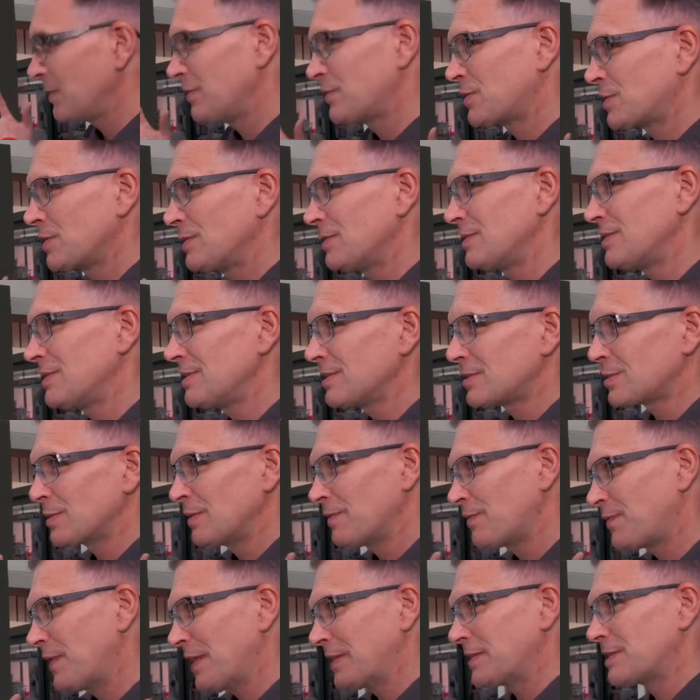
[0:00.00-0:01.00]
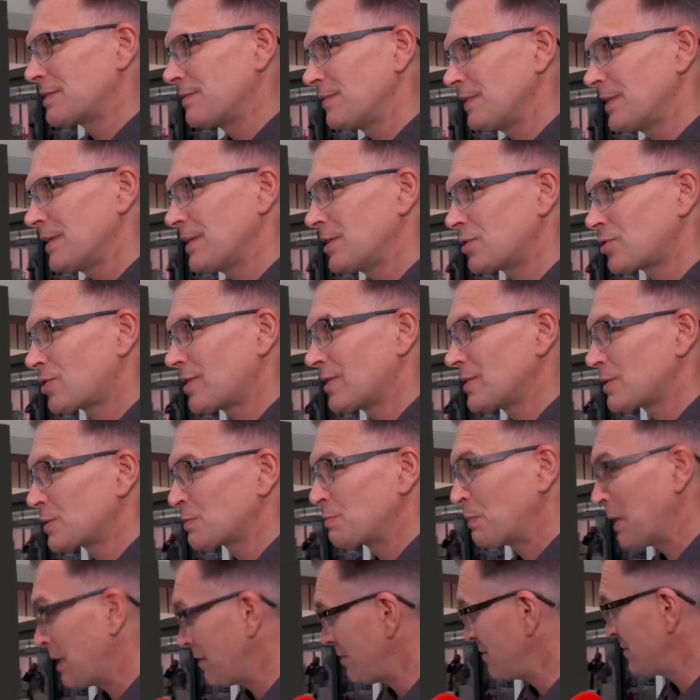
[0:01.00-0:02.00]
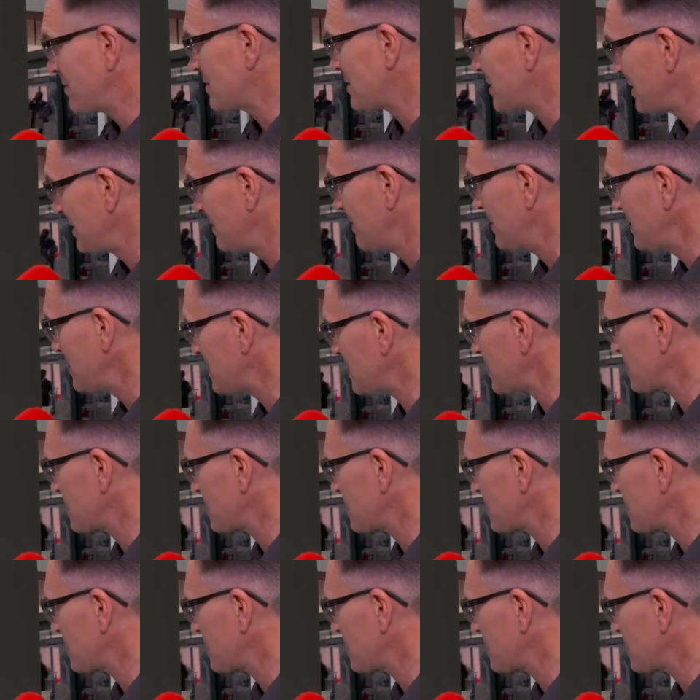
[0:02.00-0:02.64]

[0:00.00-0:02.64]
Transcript: we've turned into effectively a transparent TV